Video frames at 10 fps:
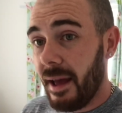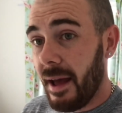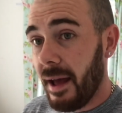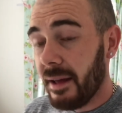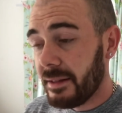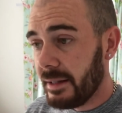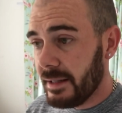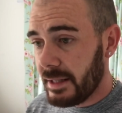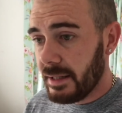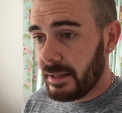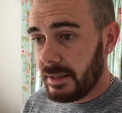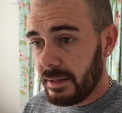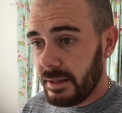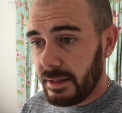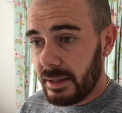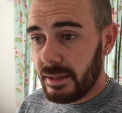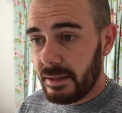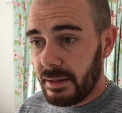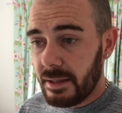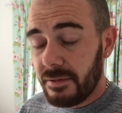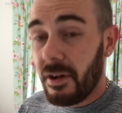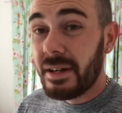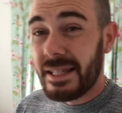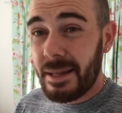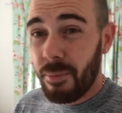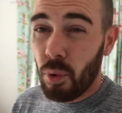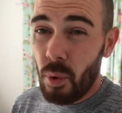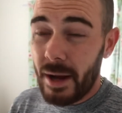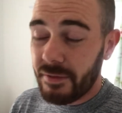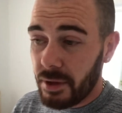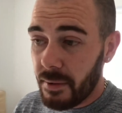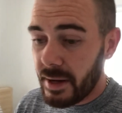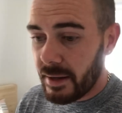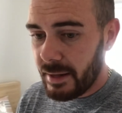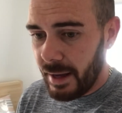I think this is a very simple way of doing it.